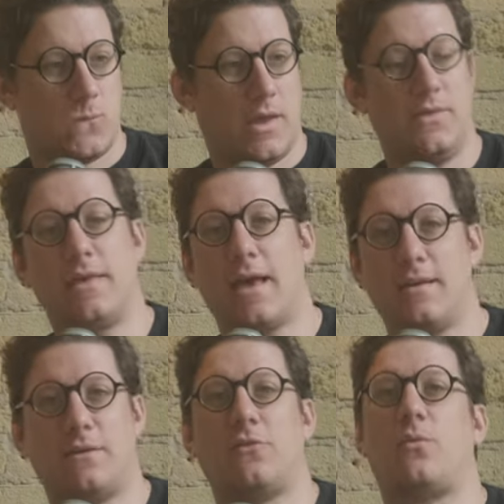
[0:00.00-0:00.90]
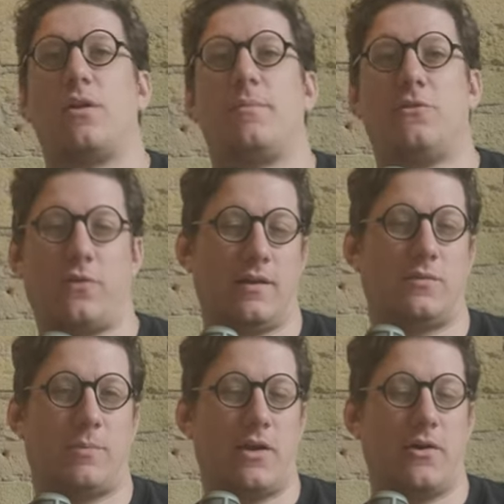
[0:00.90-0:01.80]
In the end, I just wanna be
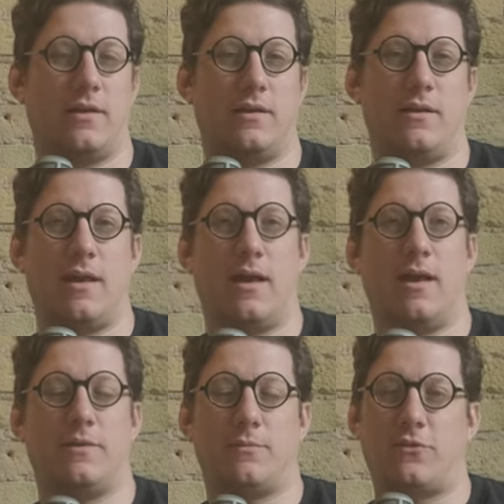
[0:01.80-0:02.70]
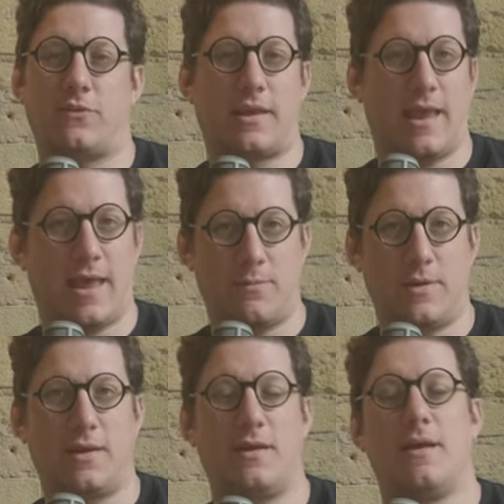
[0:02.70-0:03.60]
transparent as much as I can
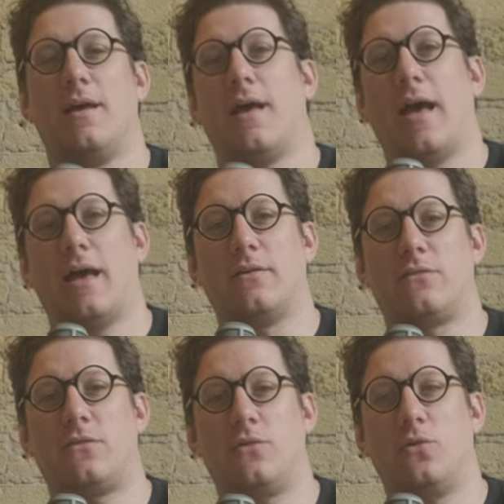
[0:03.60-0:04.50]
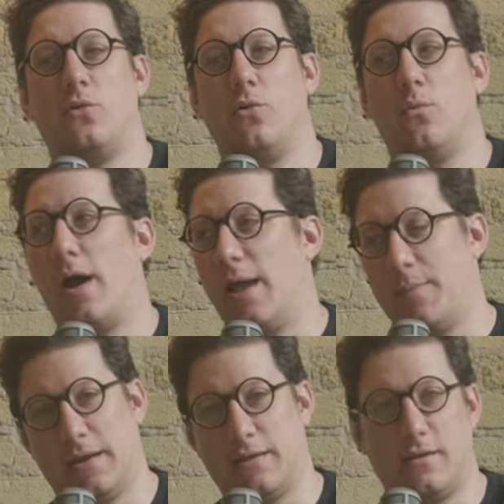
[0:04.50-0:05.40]
be as to why I'm
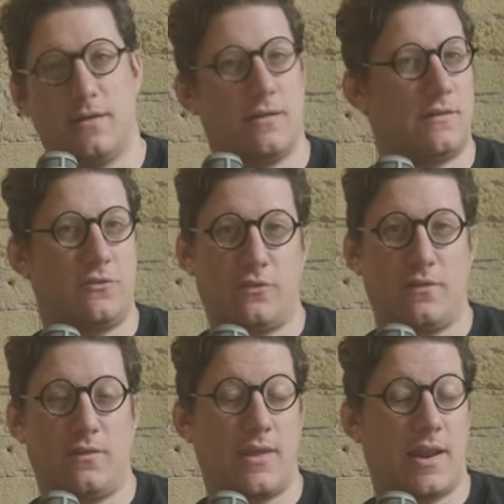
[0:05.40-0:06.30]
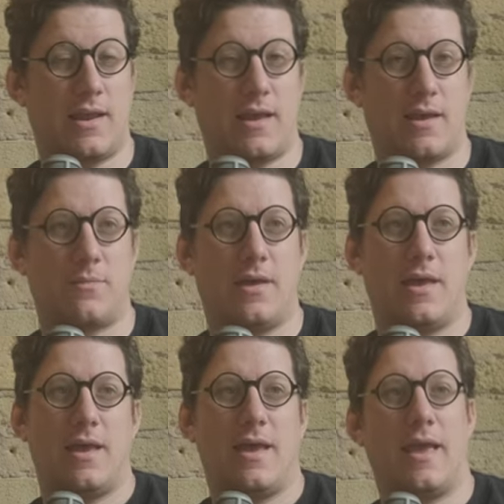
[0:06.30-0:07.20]
making the decision that I am
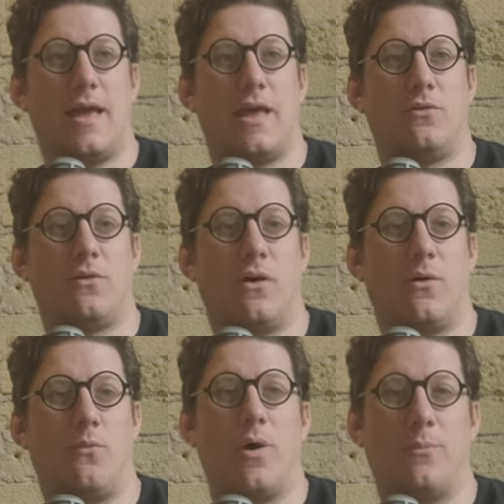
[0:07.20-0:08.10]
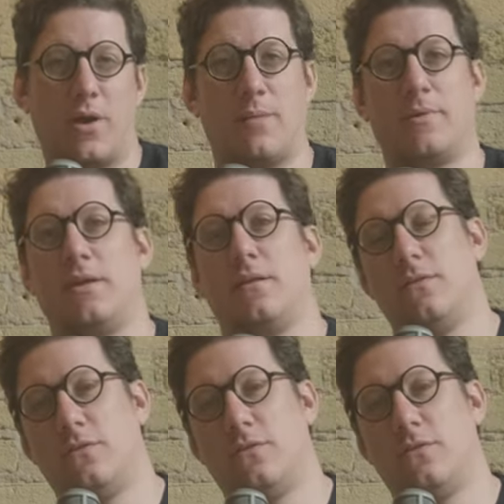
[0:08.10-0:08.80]
and what brought me